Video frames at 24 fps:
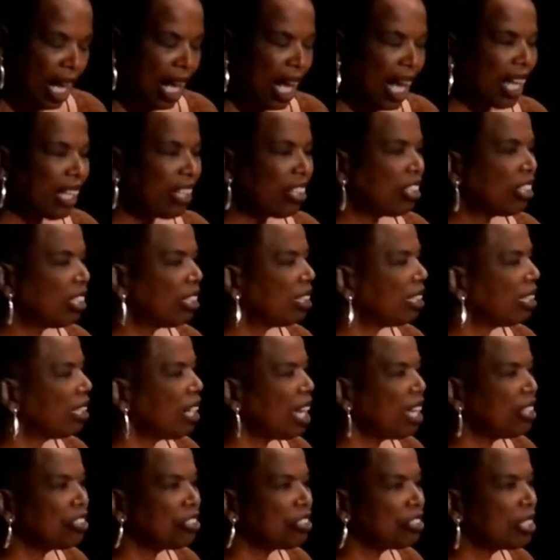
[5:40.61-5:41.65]
I couldn't
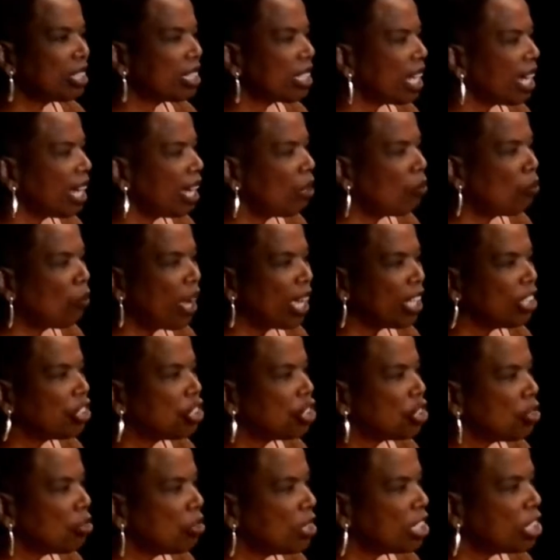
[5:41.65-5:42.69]
understand why
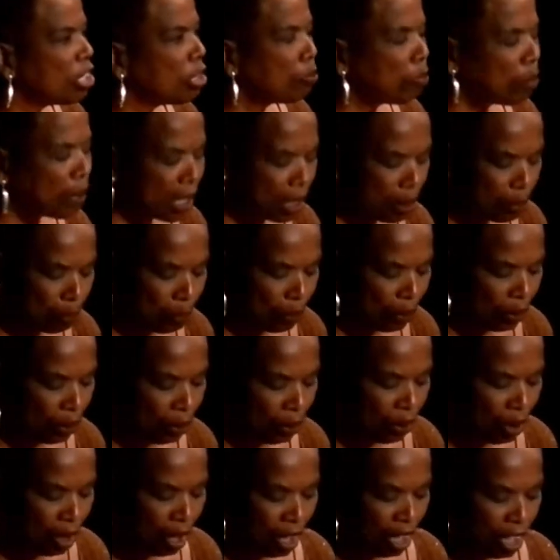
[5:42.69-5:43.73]
Jewish
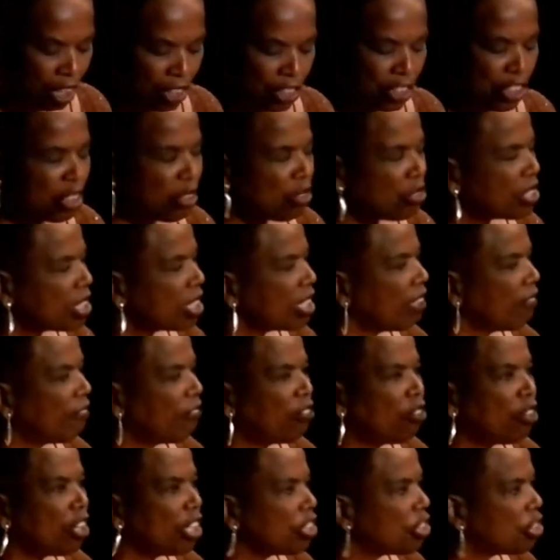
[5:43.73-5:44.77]
people used it
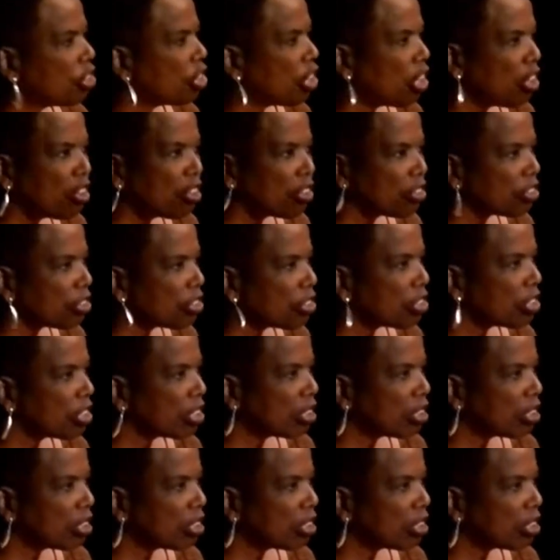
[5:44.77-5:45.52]
for a church.